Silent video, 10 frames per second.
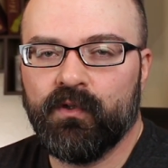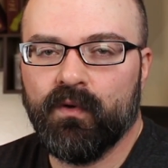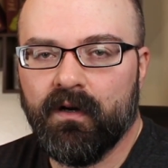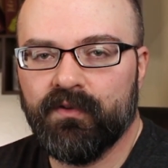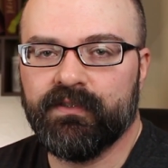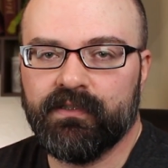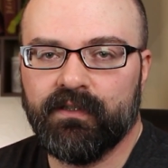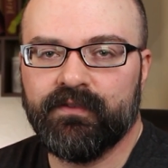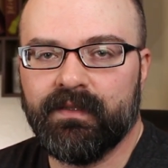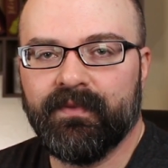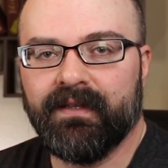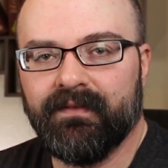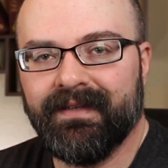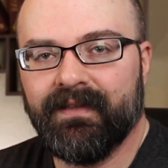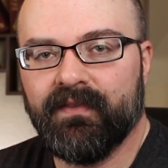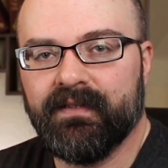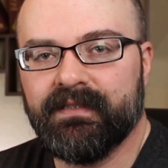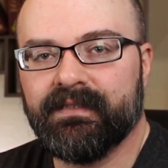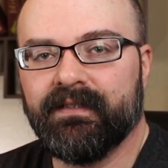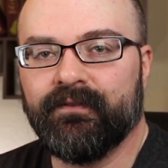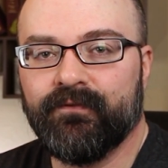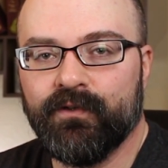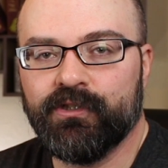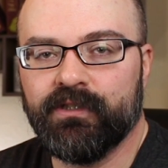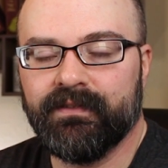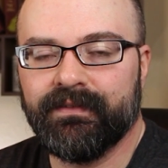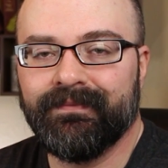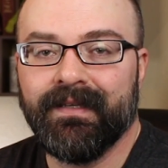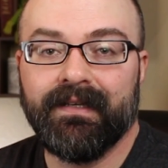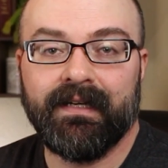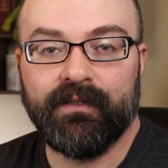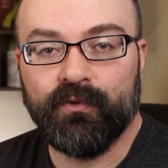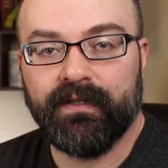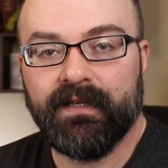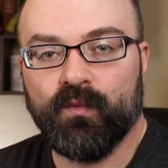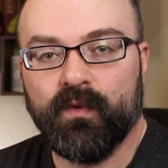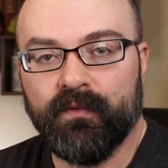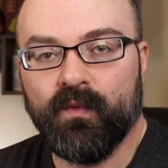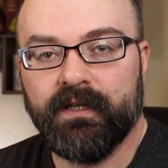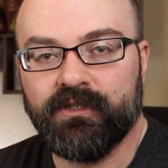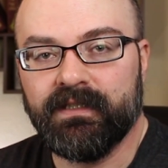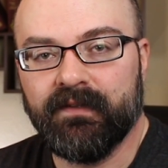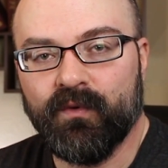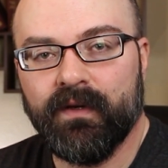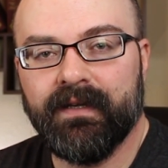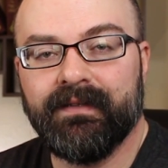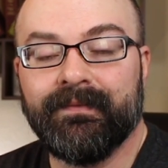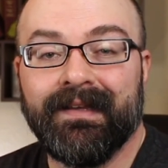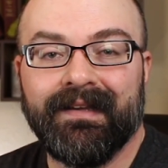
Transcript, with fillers: You all deserve something like this. Unfortunately, I only had one watch to give away.